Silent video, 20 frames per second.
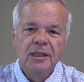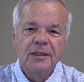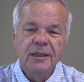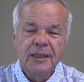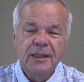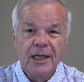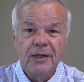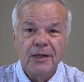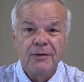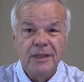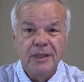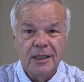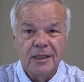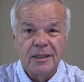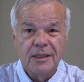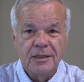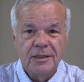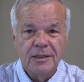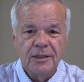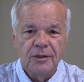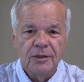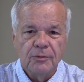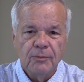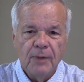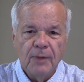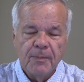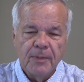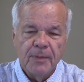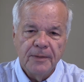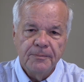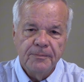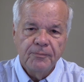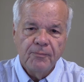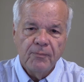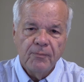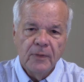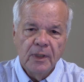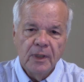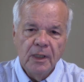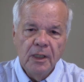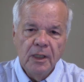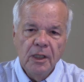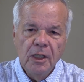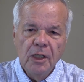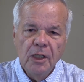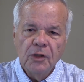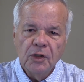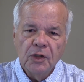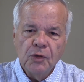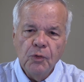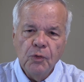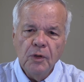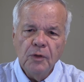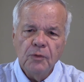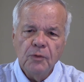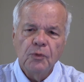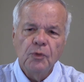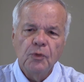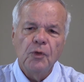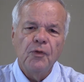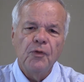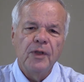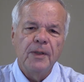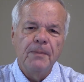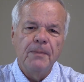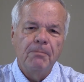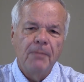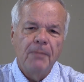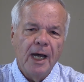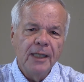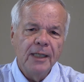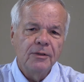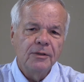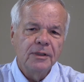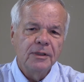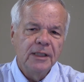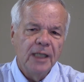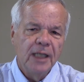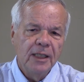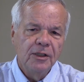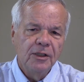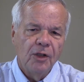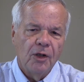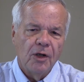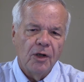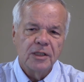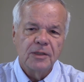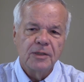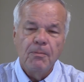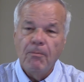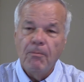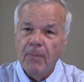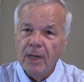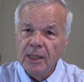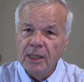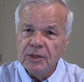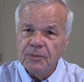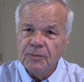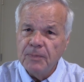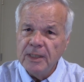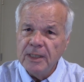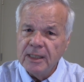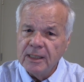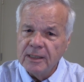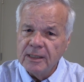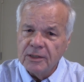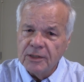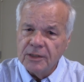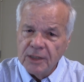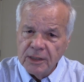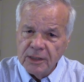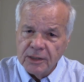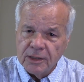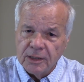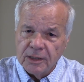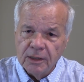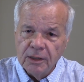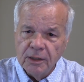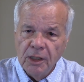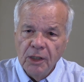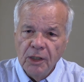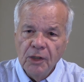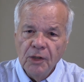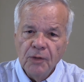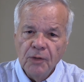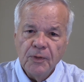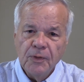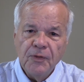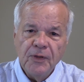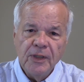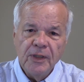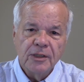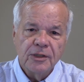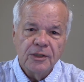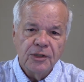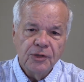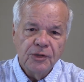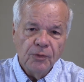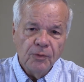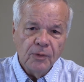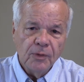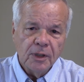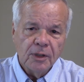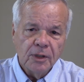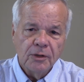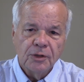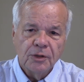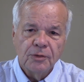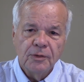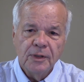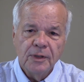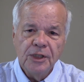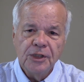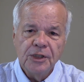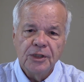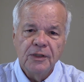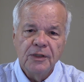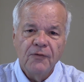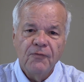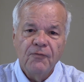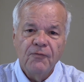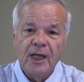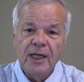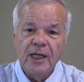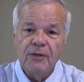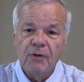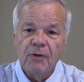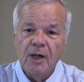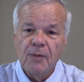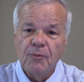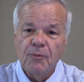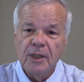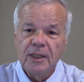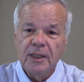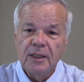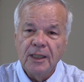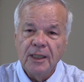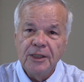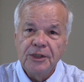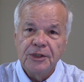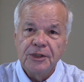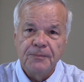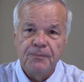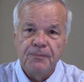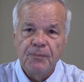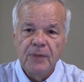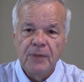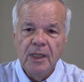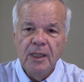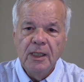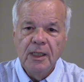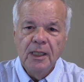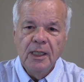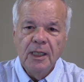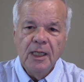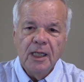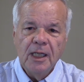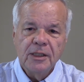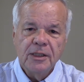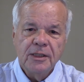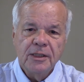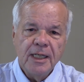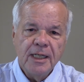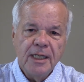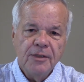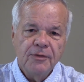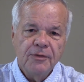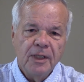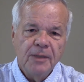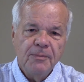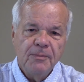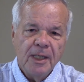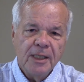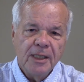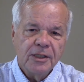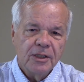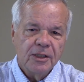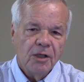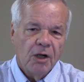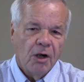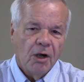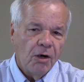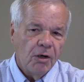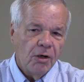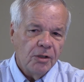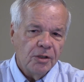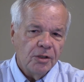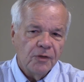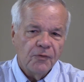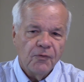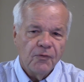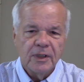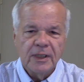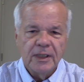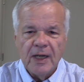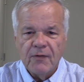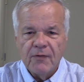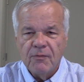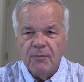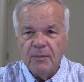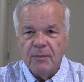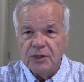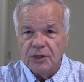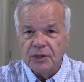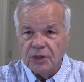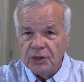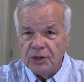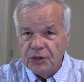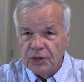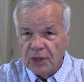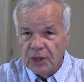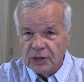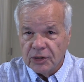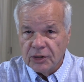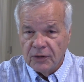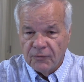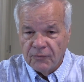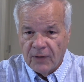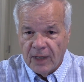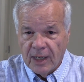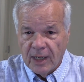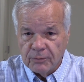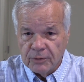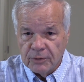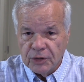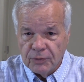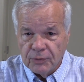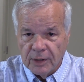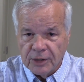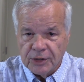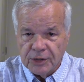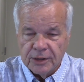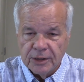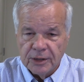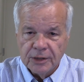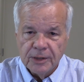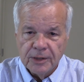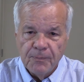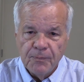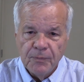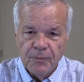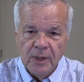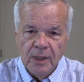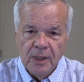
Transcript: to carry a concealed weapon. The court ruled that modern gun laws must be consistent with the historical tradition of firearm regulation, a standard that makes it harder for governments to justify restrictions.